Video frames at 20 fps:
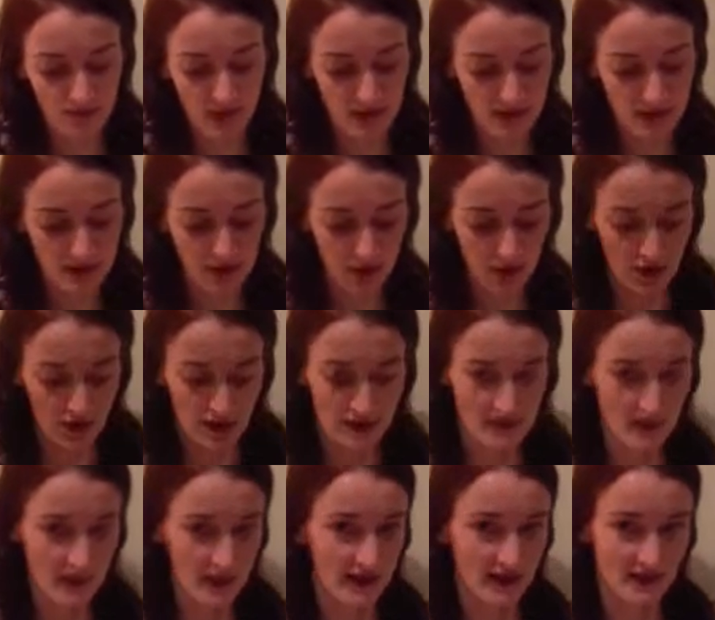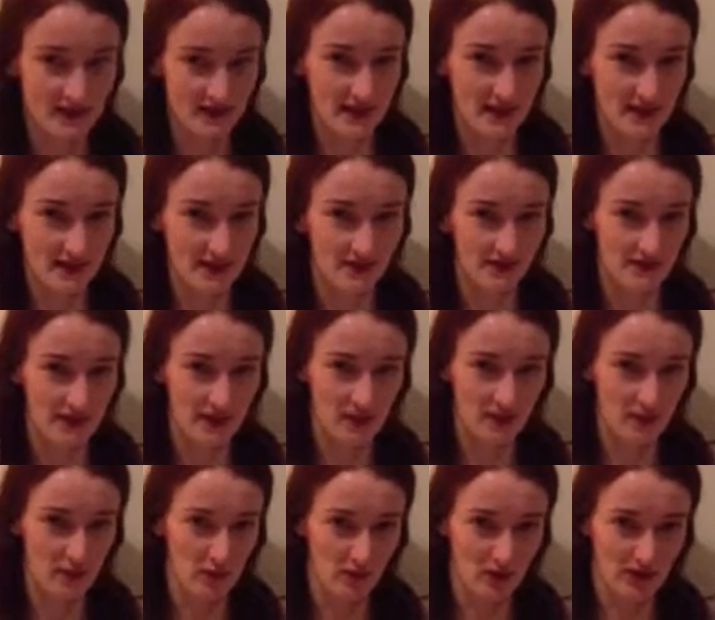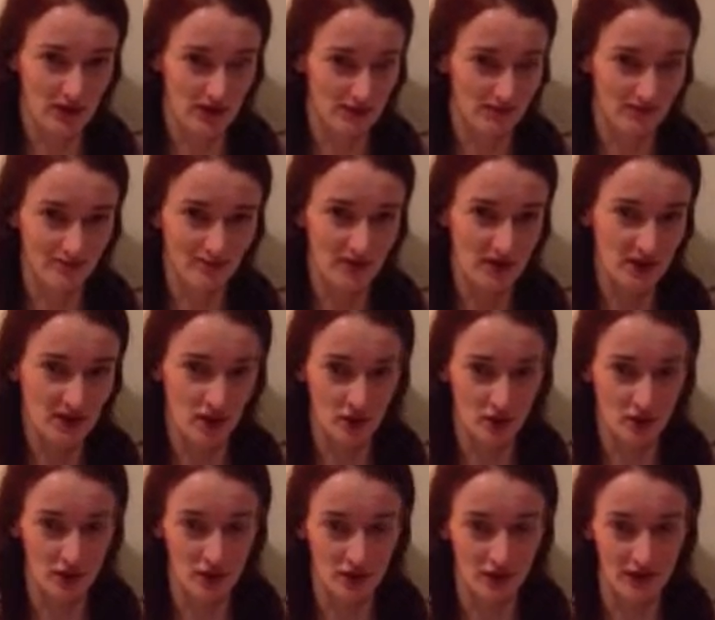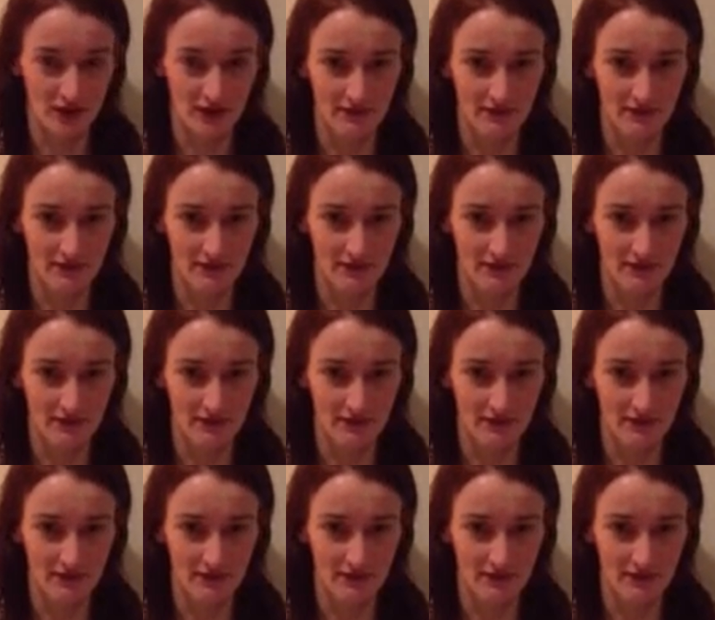So I could speak extensively about the social,